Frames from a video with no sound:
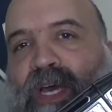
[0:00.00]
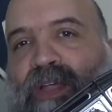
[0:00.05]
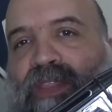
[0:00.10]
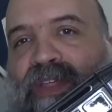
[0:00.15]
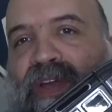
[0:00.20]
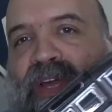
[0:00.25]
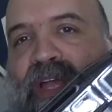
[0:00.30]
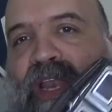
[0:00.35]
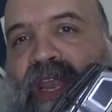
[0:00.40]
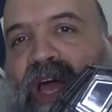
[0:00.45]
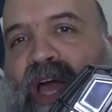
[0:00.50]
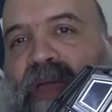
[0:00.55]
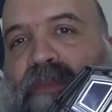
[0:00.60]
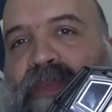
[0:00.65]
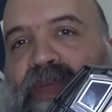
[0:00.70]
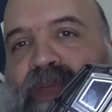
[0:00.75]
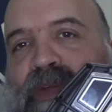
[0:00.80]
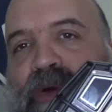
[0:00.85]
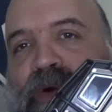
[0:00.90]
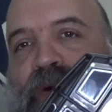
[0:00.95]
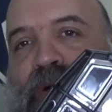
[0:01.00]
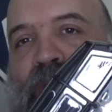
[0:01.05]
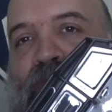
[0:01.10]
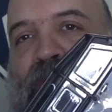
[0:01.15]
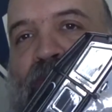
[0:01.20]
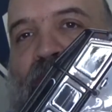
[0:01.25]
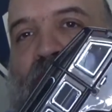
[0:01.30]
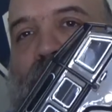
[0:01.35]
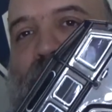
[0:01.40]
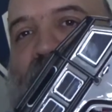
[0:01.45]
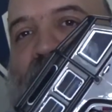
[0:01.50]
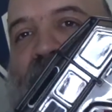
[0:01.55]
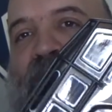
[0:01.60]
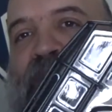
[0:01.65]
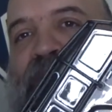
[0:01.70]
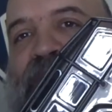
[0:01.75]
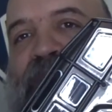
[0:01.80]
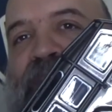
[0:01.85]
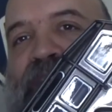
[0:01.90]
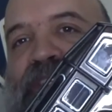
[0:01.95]
the climbing on it about
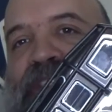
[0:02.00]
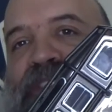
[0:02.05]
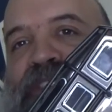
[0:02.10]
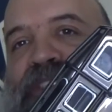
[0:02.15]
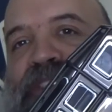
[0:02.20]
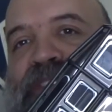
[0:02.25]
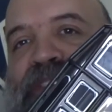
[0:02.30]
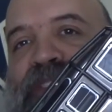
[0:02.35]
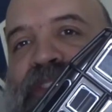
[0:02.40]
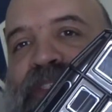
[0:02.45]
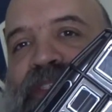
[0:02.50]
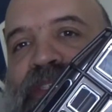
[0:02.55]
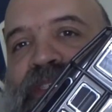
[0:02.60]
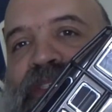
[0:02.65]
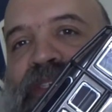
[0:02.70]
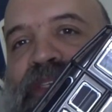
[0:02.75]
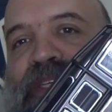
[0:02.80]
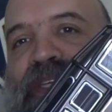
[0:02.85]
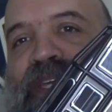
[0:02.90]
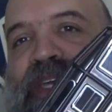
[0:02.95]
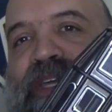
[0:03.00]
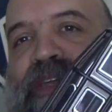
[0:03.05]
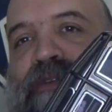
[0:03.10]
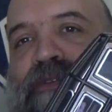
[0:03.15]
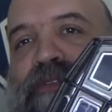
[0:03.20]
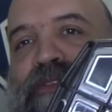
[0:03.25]
like this, it